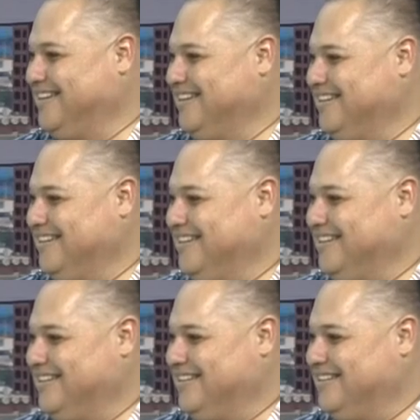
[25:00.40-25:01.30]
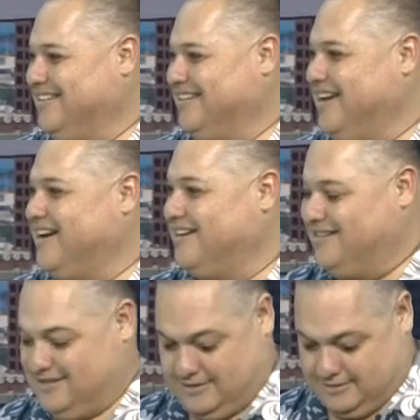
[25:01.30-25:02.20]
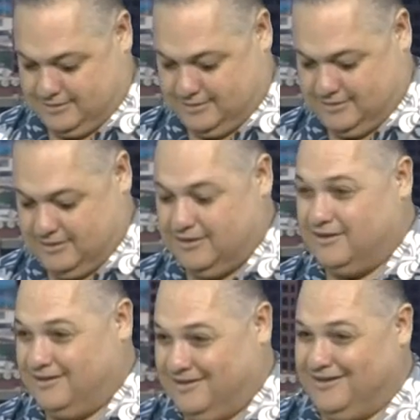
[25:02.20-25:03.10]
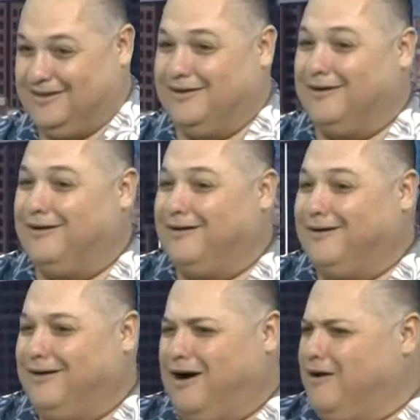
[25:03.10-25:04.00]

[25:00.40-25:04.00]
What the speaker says: No words are spoken by the person on screen.